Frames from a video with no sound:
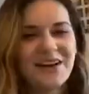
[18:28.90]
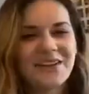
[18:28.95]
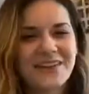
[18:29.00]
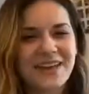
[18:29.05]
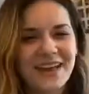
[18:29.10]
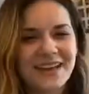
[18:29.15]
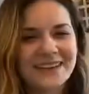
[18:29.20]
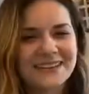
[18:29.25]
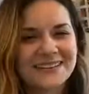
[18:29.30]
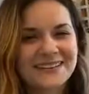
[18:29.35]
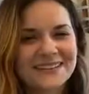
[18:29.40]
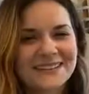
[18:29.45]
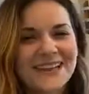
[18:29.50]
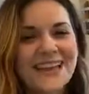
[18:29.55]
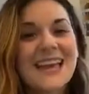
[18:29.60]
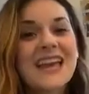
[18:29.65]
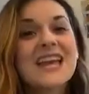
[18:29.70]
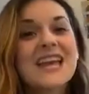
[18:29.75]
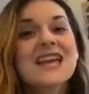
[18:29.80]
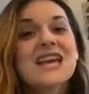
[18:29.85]
Okay.
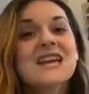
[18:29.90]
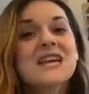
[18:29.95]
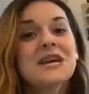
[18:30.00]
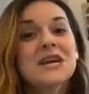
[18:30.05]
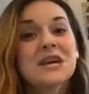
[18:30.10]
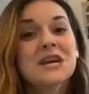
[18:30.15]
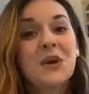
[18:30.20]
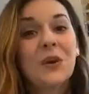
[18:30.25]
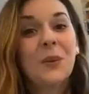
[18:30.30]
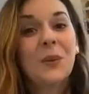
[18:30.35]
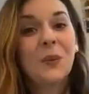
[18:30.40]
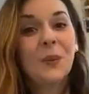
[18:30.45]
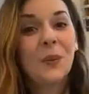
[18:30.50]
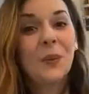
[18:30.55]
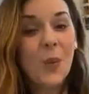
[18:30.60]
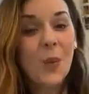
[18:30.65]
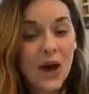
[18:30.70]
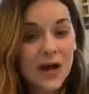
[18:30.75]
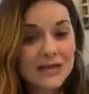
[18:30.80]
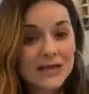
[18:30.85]

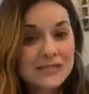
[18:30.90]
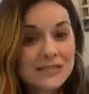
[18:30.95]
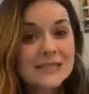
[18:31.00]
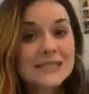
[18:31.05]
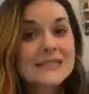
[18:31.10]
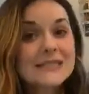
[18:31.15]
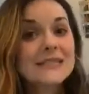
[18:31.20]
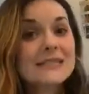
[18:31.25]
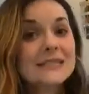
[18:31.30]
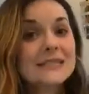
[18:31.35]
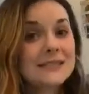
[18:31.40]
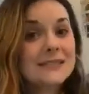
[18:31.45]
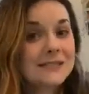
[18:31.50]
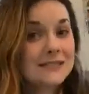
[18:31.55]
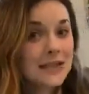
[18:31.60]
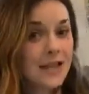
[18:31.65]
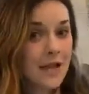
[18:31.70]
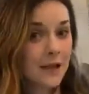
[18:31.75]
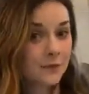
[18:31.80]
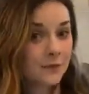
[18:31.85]
What did
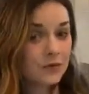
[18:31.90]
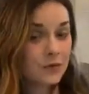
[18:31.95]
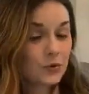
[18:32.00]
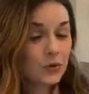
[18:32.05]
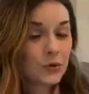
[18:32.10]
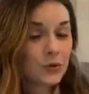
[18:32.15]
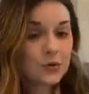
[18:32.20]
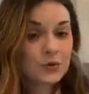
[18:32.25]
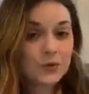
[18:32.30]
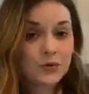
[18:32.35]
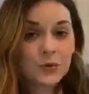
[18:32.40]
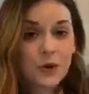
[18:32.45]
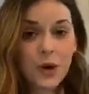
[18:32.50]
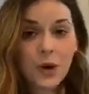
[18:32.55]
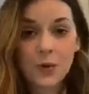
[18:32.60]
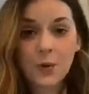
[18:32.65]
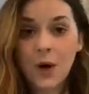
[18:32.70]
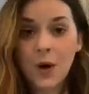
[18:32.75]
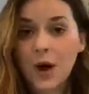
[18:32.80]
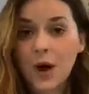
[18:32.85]
Samuel
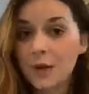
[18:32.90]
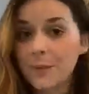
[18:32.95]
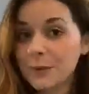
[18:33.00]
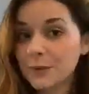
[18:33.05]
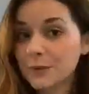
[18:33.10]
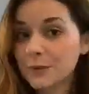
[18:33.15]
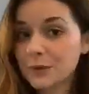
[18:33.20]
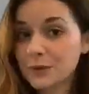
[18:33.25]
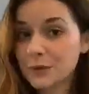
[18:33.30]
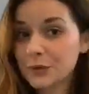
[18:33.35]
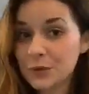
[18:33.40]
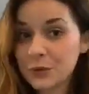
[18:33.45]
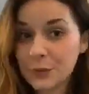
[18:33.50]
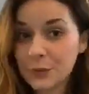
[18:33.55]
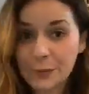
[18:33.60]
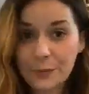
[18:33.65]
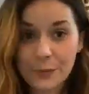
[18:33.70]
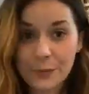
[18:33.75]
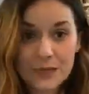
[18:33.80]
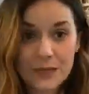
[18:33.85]
grow up to
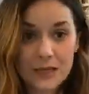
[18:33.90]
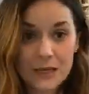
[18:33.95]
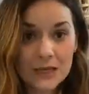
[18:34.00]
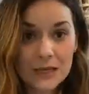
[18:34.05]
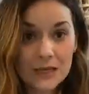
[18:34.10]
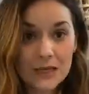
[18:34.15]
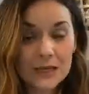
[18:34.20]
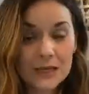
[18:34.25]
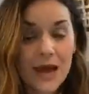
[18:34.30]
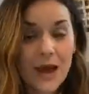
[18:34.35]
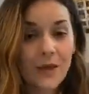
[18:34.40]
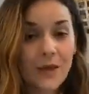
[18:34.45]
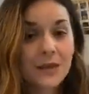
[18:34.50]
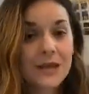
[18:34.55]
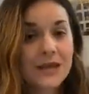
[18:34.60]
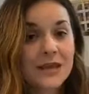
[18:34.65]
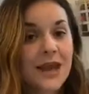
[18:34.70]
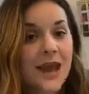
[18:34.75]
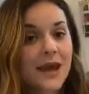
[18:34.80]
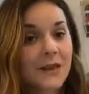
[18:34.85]
be? Now,
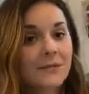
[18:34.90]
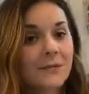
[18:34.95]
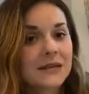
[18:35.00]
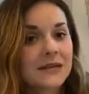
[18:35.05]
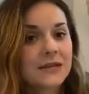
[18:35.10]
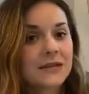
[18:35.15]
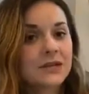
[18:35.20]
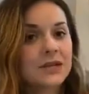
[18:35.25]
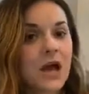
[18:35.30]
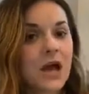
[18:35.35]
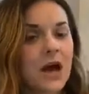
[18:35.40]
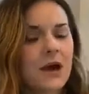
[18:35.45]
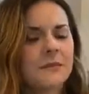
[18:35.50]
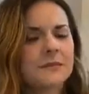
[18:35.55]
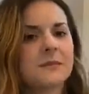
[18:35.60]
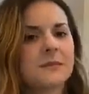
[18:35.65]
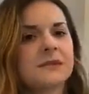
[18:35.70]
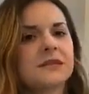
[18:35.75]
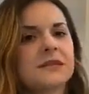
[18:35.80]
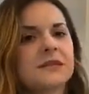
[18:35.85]
he had many jobs,
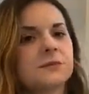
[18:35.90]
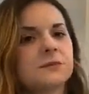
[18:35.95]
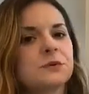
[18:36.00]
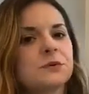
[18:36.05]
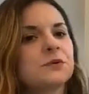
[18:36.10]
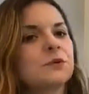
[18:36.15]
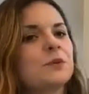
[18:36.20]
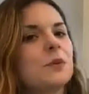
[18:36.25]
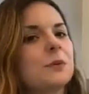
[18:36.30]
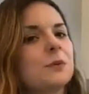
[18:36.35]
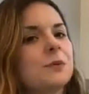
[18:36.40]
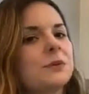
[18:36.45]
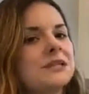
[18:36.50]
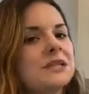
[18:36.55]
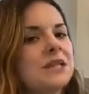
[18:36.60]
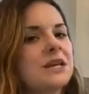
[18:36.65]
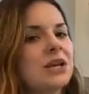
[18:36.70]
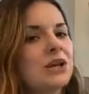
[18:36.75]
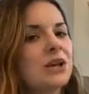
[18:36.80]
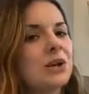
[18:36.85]
but this was one
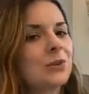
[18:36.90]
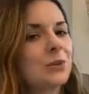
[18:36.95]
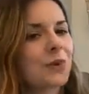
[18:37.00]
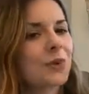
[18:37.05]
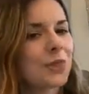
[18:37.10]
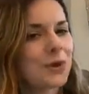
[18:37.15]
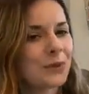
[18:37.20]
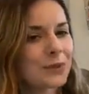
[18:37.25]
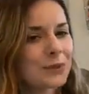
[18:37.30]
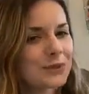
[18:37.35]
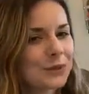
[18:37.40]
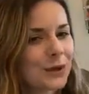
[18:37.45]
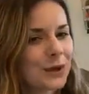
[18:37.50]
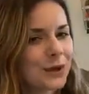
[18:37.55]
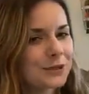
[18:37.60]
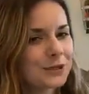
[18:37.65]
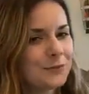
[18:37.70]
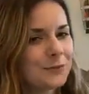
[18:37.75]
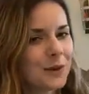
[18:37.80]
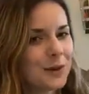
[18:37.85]
particular one that we
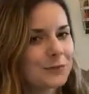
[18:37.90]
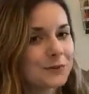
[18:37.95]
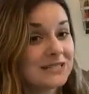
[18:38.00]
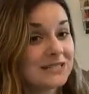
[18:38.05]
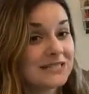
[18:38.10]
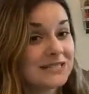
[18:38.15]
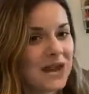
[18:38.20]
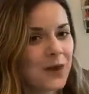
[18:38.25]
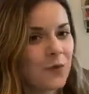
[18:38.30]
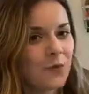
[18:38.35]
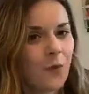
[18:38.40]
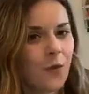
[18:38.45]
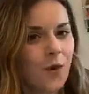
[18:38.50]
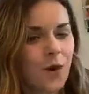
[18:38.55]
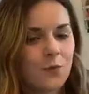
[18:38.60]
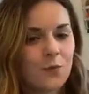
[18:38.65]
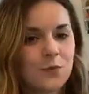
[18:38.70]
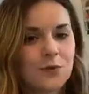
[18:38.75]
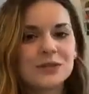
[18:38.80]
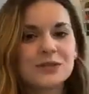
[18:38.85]
talked about today.
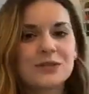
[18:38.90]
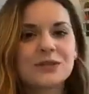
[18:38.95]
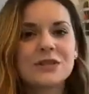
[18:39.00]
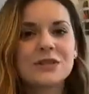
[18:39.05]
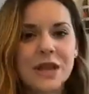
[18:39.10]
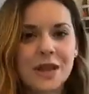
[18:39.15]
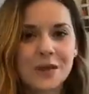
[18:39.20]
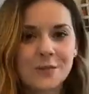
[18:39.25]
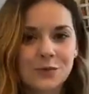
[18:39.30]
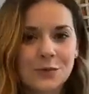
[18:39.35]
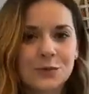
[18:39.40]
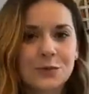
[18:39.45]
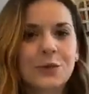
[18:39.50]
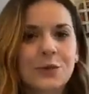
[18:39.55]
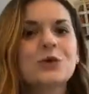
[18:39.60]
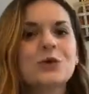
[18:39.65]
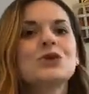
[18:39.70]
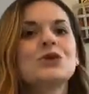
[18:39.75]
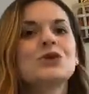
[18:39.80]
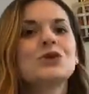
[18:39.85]
What was
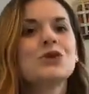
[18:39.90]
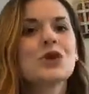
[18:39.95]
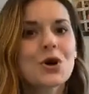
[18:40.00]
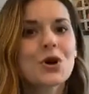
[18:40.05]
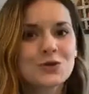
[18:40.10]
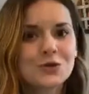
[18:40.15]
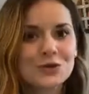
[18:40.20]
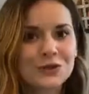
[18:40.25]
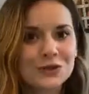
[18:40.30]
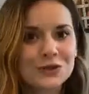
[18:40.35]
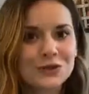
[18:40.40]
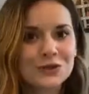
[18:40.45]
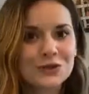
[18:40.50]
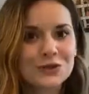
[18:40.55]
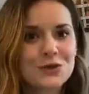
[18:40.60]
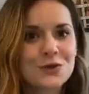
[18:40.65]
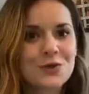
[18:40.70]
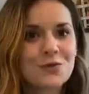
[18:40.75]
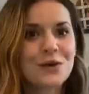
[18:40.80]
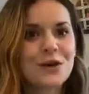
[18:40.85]
Samuel chosen to
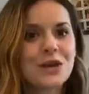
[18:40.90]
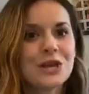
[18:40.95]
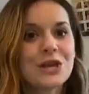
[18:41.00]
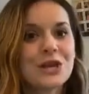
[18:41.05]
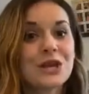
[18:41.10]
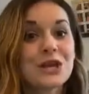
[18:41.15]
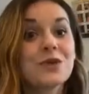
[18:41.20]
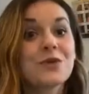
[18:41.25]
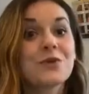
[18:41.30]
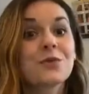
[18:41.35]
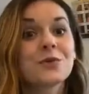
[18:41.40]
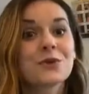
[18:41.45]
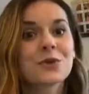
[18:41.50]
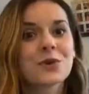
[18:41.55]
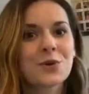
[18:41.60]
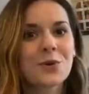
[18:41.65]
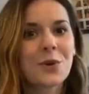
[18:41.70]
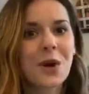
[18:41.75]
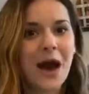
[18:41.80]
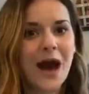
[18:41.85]
do when he
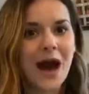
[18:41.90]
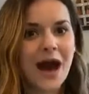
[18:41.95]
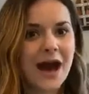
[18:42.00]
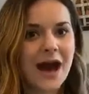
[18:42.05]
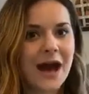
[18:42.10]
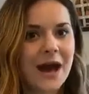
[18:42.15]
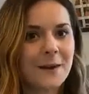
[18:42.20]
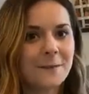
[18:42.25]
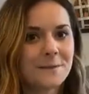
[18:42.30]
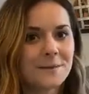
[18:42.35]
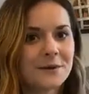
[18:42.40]
grew up?